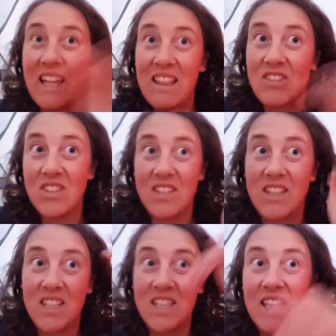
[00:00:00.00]
Like there's this
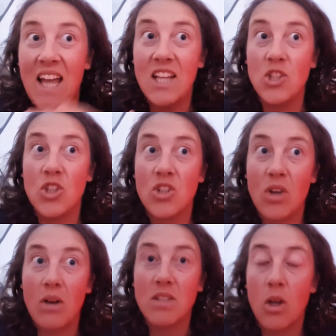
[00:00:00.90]
little ledge.
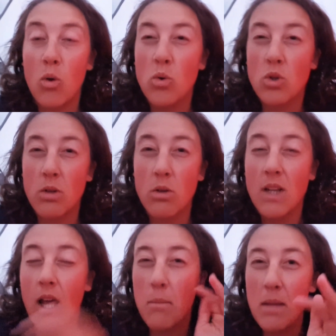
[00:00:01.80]
So I was like, oh, should we go
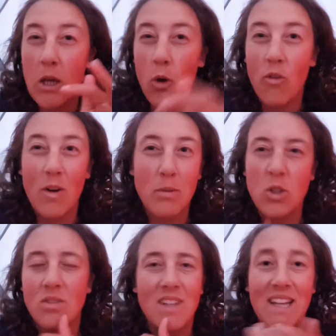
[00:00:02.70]
down and peek over it? But
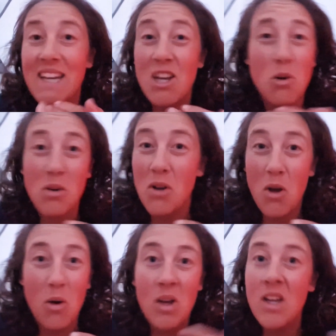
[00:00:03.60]
John was like,
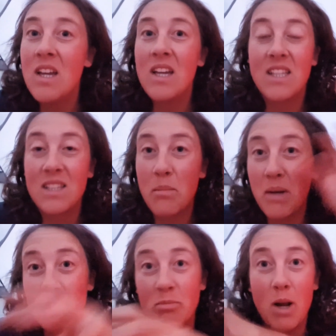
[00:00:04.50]
no, because the
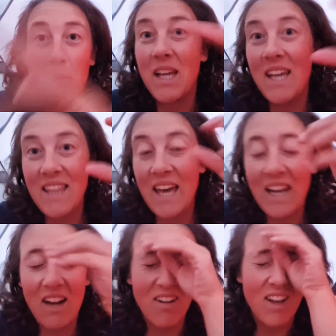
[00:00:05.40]
bear's probably in that
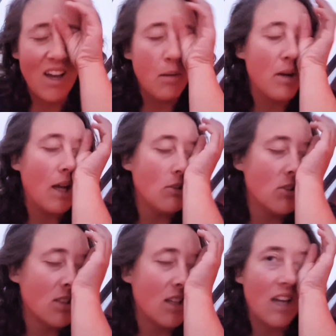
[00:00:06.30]
area. But I was
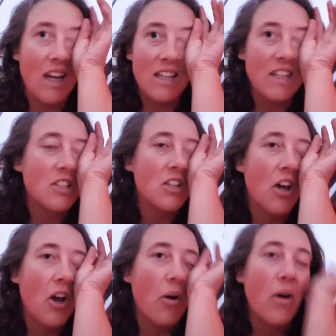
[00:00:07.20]
just like, I need to
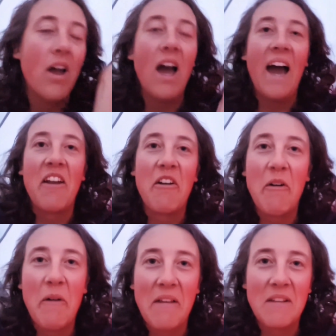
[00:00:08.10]
know. I don't
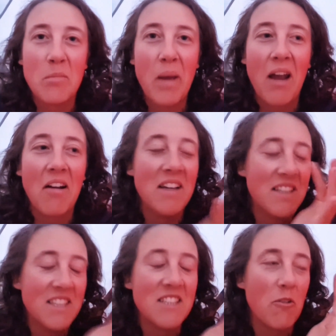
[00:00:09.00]
know where this bear
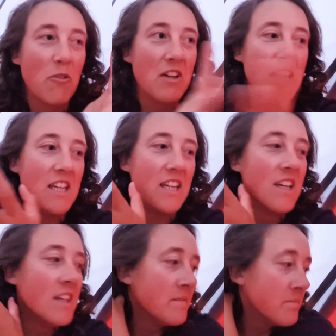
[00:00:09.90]
is. It's so freaky.